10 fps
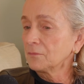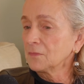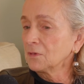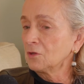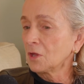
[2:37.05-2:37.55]

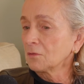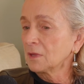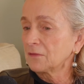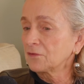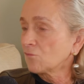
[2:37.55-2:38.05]

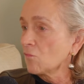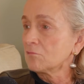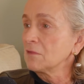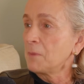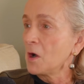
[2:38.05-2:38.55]

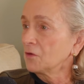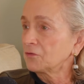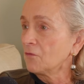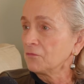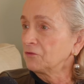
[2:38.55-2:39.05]
extraordinary part
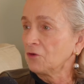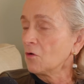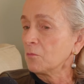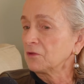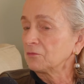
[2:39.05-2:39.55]
of the
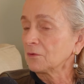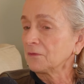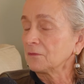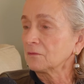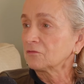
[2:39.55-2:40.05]
job, which
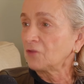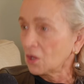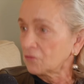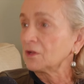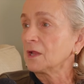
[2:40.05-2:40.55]
was
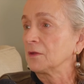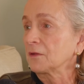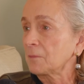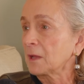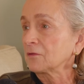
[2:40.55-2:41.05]
totally
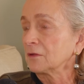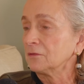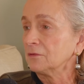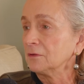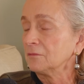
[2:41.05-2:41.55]

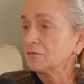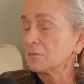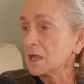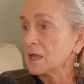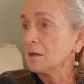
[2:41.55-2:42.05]
unexpected for
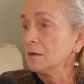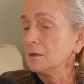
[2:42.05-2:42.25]
me,